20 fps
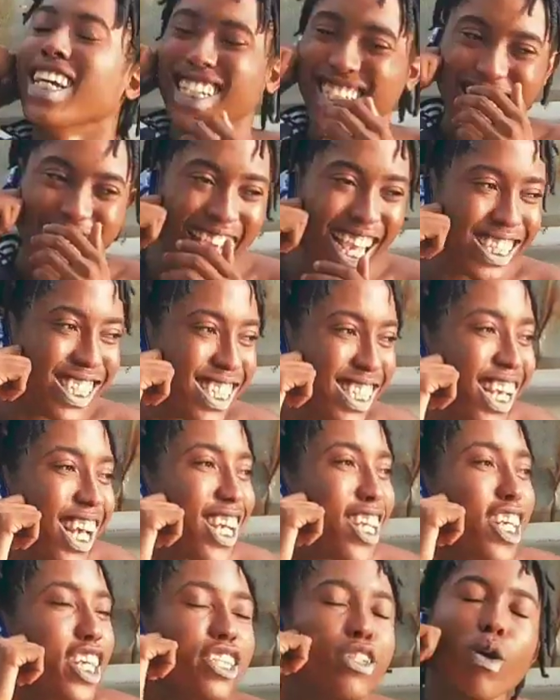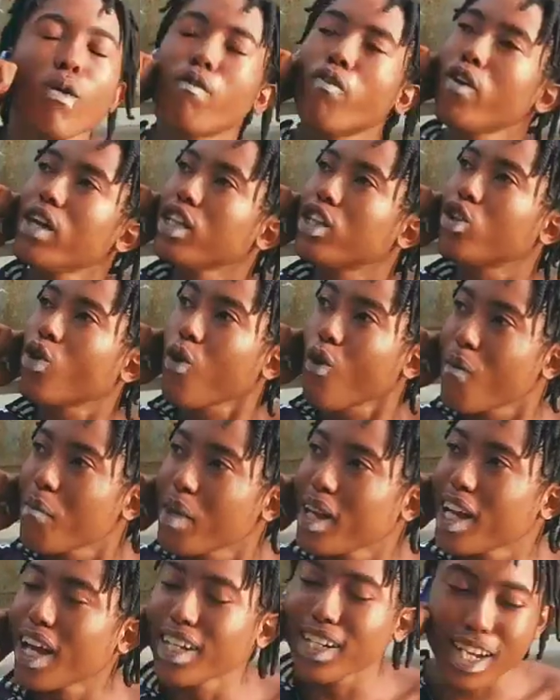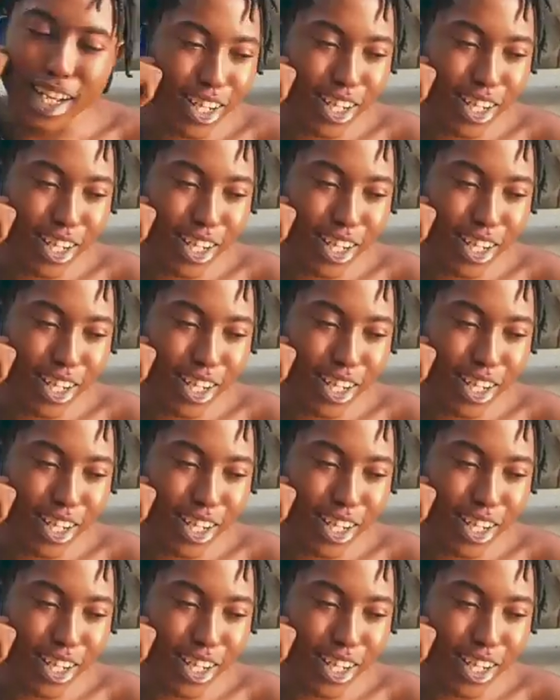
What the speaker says: Yes, you win $2 million,